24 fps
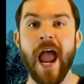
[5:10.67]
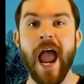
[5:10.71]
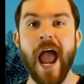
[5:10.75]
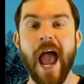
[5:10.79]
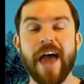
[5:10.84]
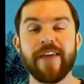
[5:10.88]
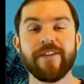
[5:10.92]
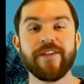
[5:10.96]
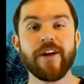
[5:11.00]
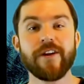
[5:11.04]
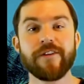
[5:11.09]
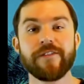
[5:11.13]

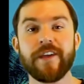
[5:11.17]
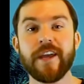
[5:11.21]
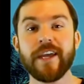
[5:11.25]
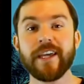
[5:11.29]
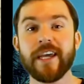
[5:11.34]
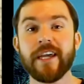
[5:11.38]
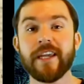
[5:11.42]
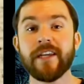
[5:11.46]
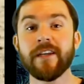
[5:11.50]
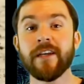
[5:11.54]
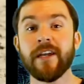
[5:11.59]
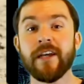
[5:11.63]
and they're
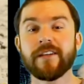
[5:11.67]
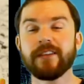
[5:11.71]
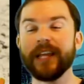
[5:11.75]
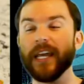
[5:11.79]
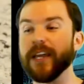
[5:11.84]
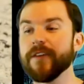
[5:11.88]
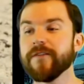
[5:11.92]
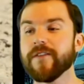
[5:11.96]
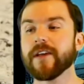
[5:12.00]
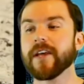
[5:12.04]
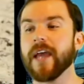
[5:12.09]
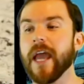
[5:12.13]
thinking, they
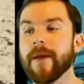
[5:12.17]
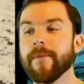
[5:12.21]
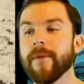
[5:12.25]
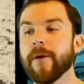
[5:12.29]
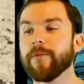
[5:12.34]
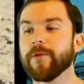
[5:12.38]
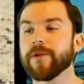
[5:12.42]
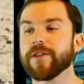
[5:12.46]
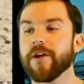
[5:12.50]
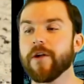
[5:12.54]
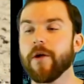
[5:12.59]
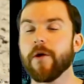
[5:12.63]
even came
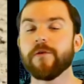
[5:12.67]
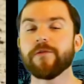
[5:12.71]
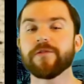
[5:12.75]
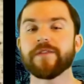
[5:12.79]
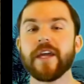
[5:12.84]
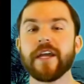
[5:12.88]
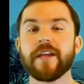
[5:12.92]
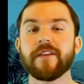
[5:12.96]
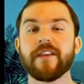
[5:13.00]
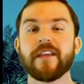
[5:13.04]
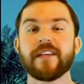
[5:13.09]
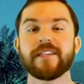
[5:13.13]
up with their own
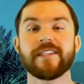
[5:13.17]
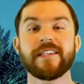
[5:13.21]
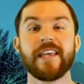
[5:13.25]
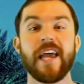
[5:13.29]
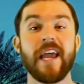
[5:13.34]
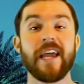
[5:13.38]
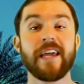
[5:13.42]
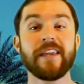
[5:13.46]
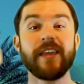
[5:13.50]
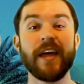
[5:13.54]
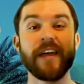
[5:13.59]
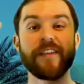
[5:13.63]
thing to
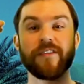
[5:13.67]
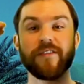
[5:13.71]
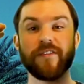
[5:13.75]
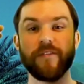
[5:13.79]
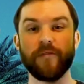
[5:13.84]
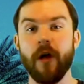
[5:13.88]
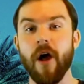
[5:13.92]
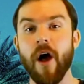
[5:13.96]
say that